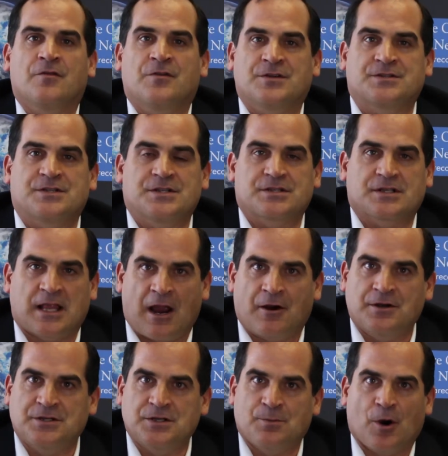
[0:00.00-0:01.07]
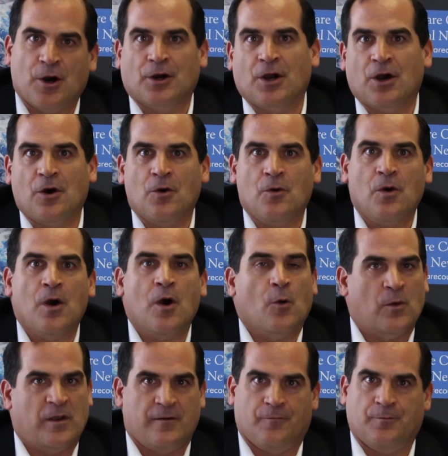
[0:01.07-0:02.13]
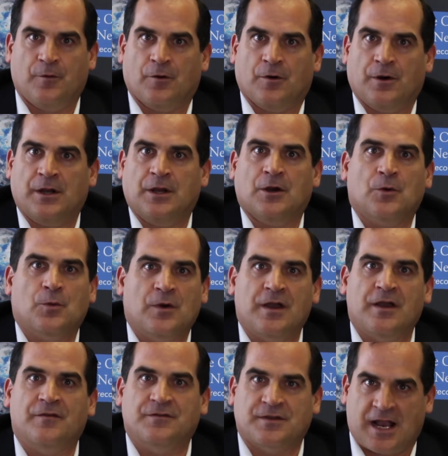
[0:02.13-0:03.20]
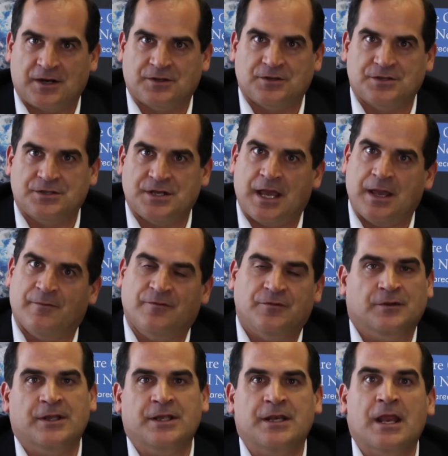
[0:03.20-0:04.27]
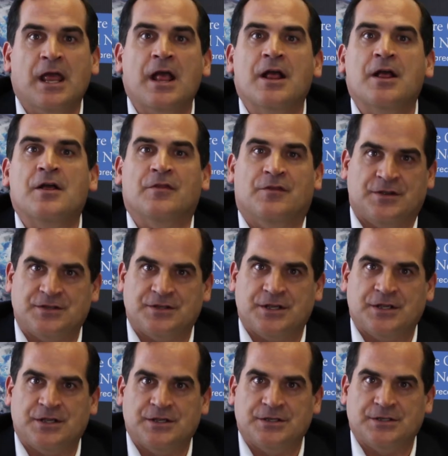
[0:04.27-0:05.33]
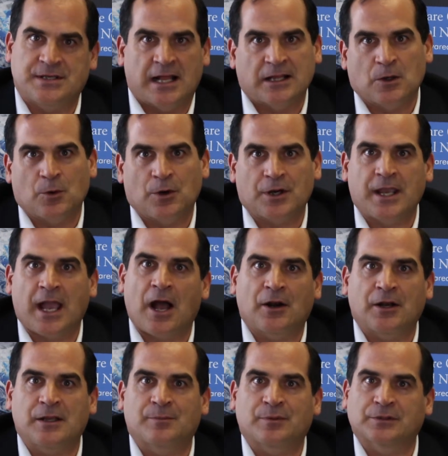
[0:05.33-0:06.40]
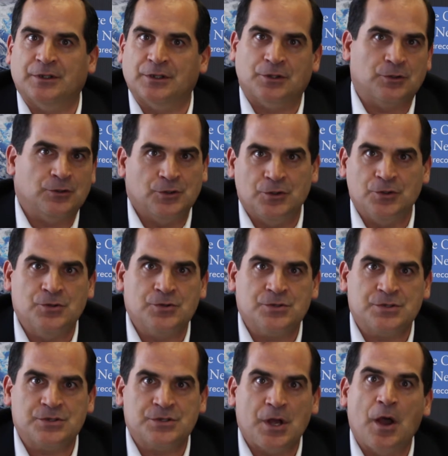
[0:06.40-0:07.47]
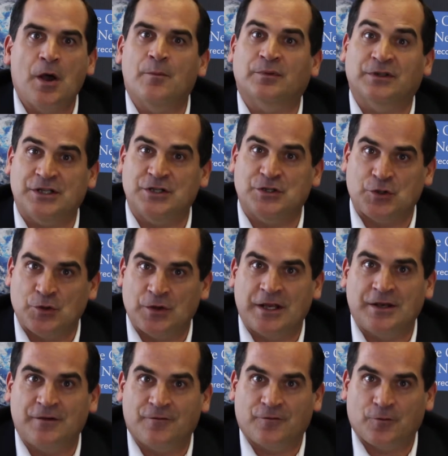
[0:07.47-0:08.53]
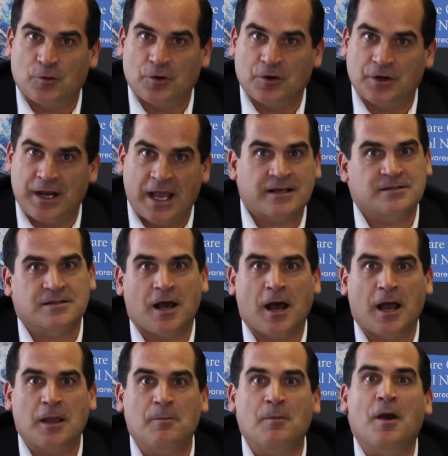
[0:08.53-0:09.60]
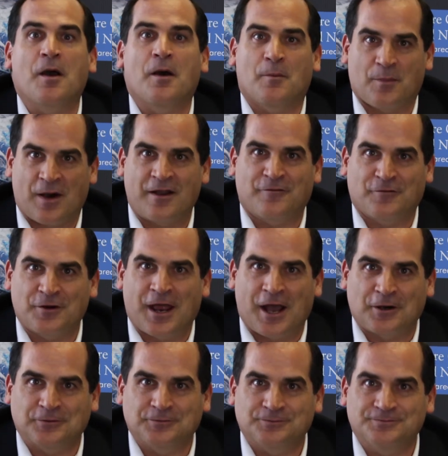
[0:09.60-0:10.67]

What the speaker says: This is Larry DeMarco. We were here with Dr. Sam Flint. This is Delaware County Political News. Please tune in for next time. Bye for now.